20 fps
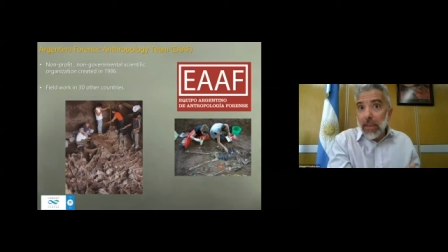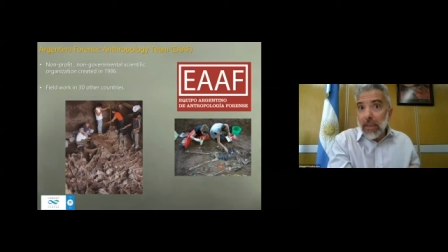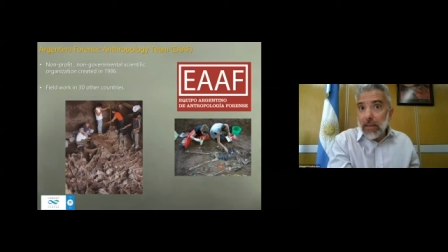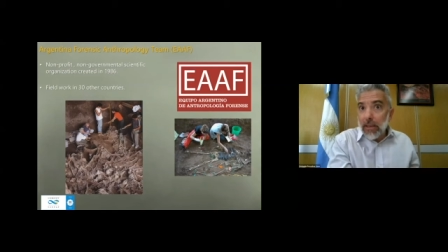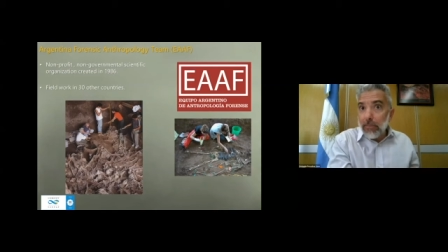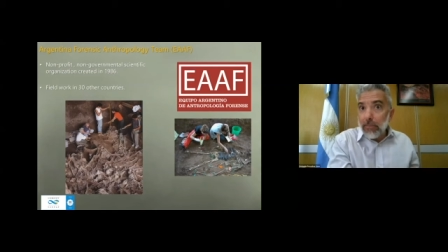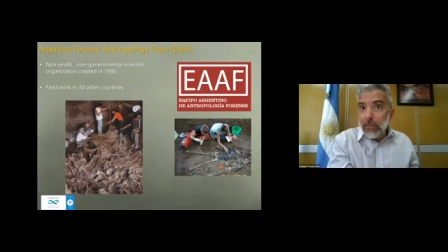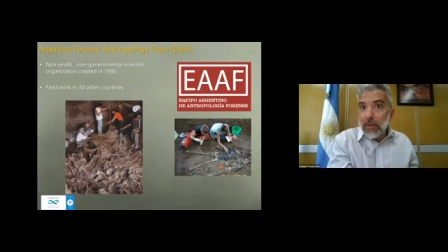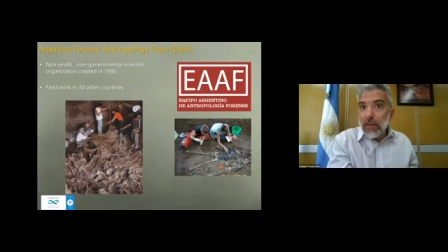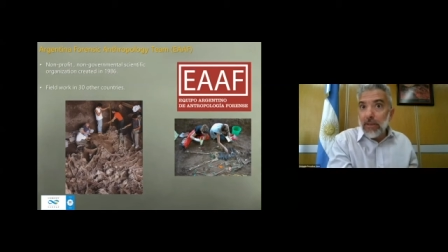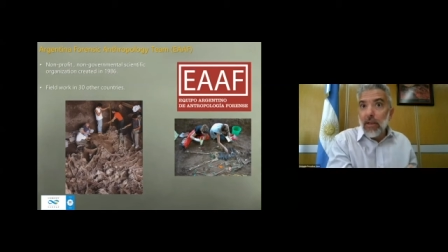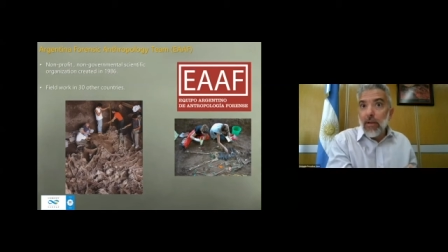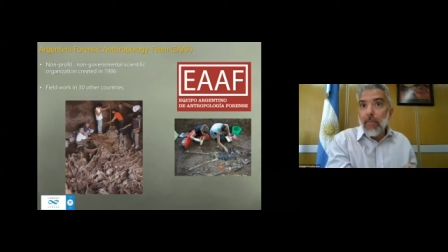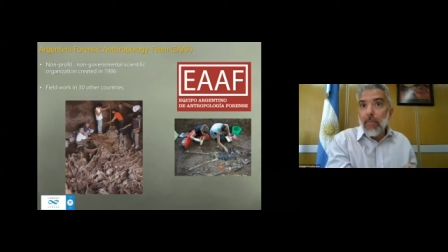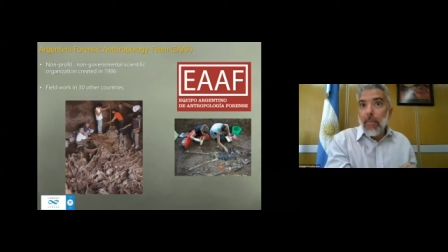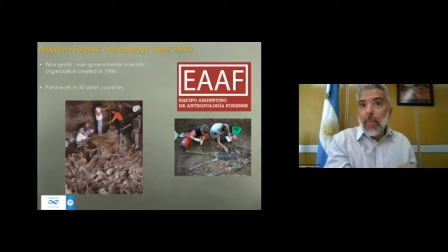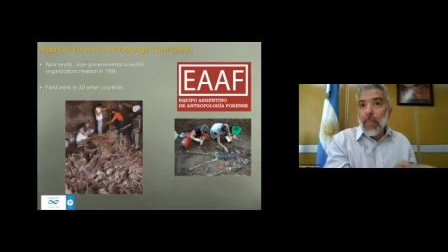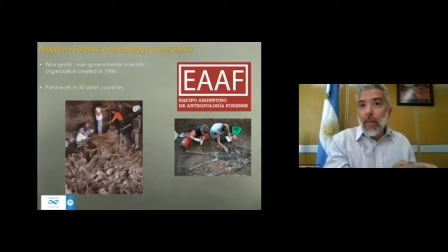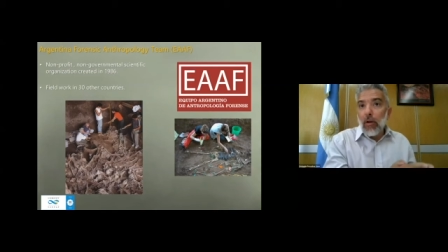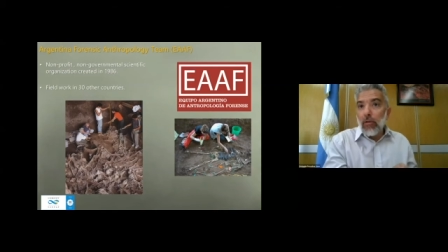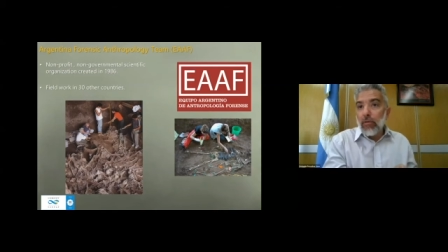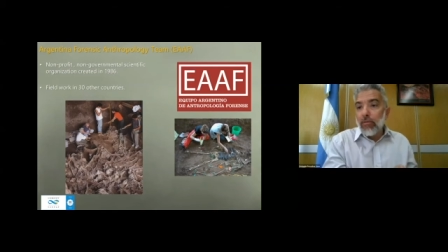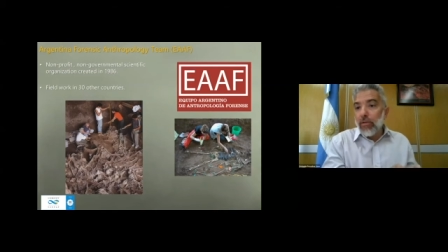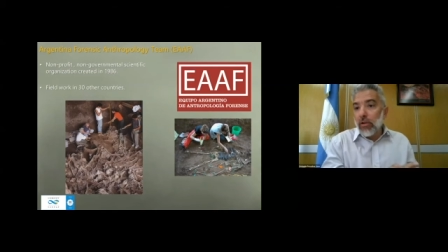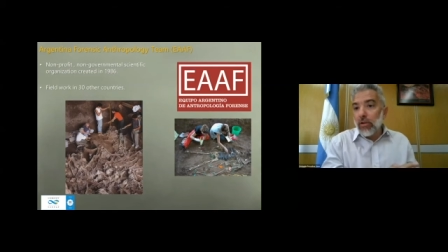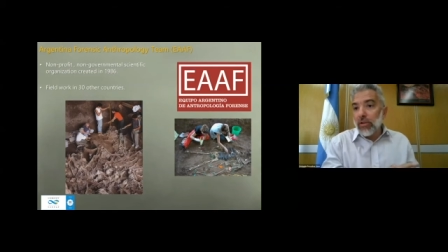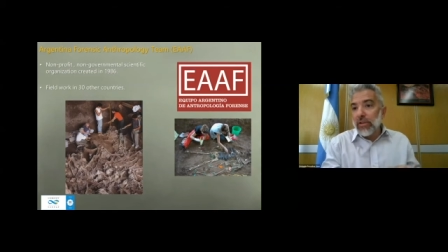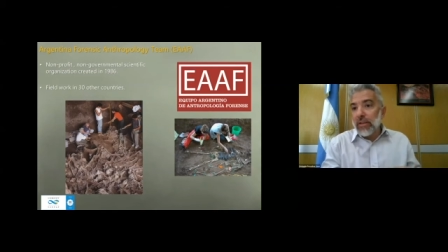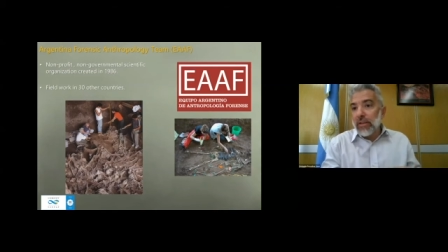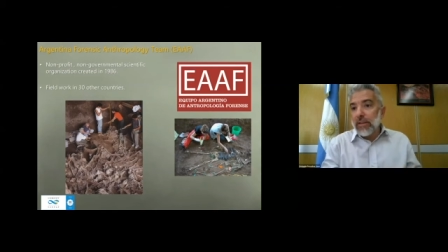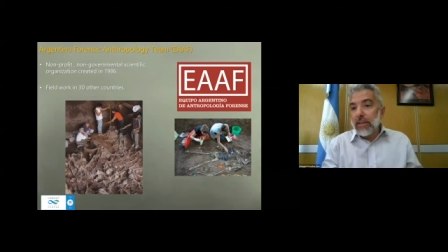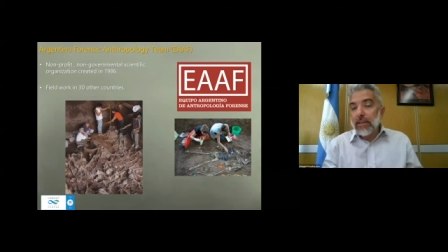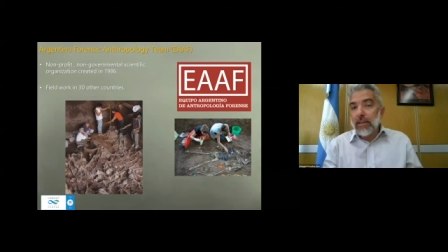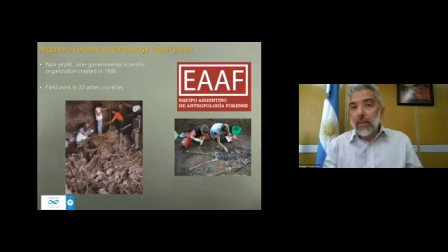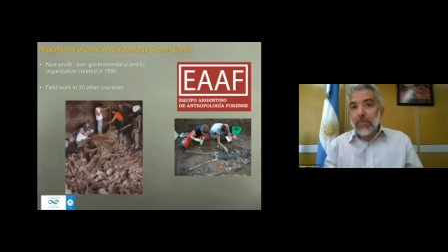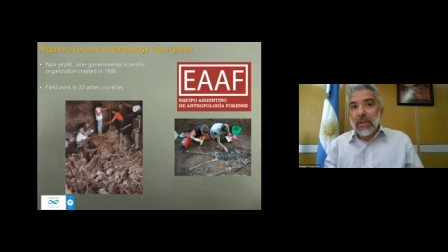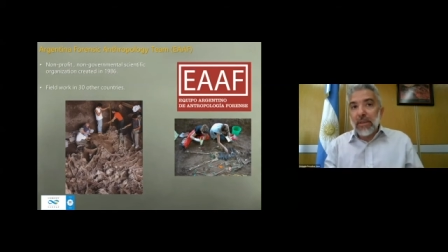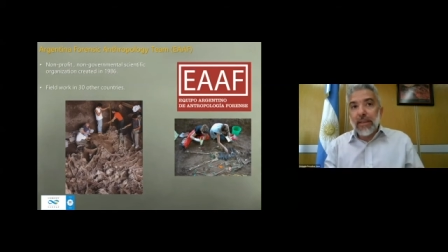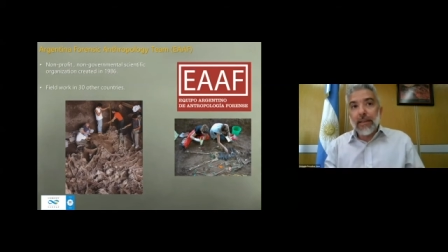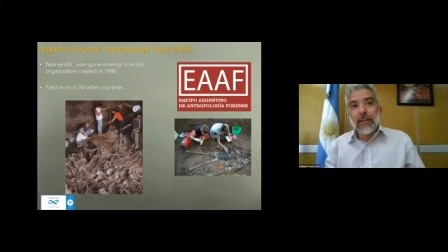victims of forced
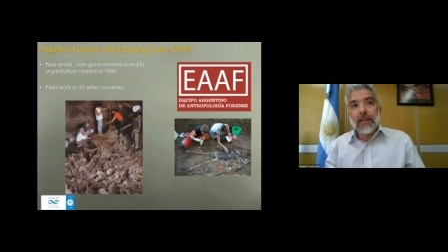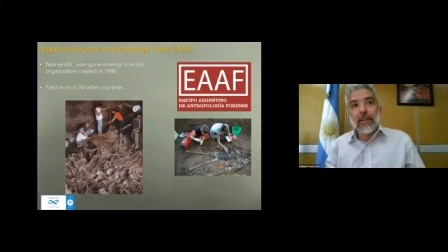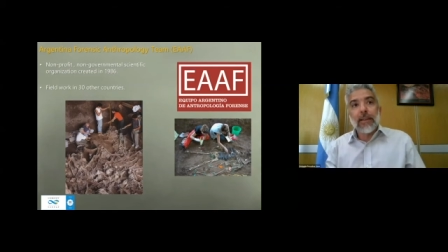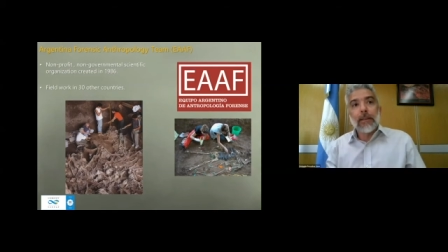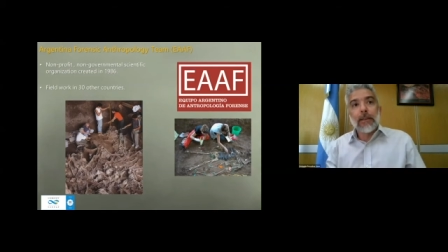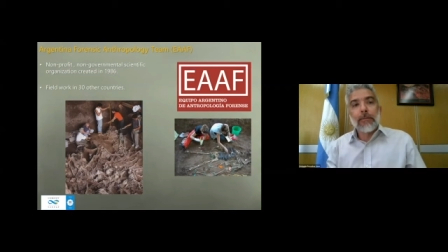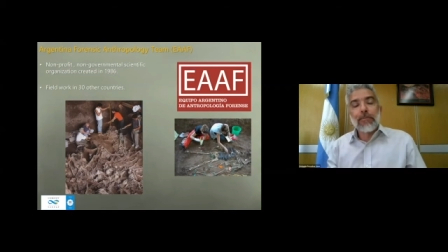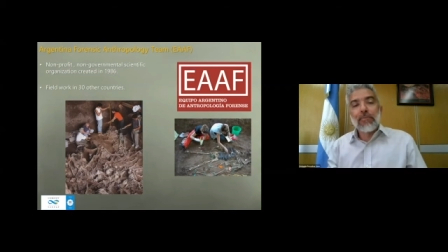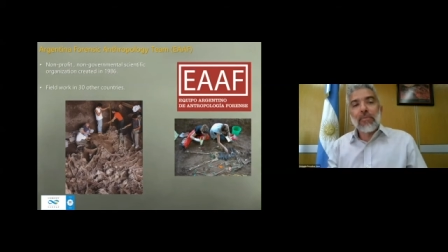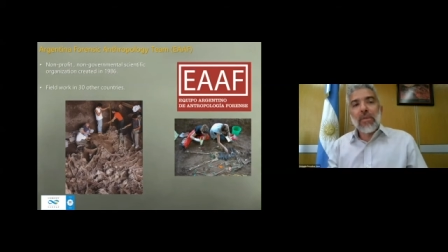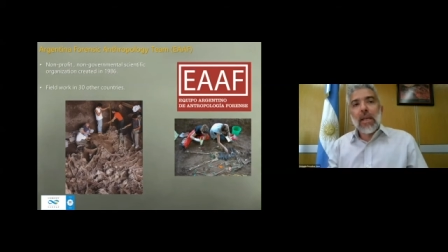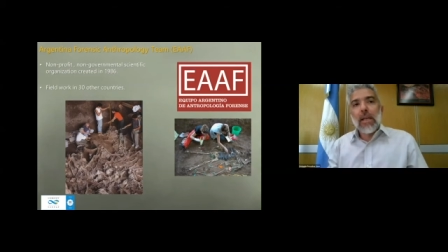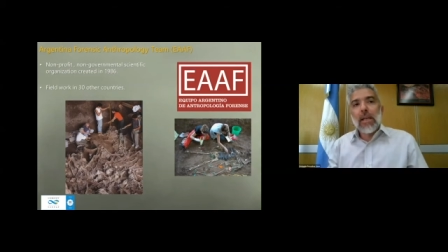disappearances.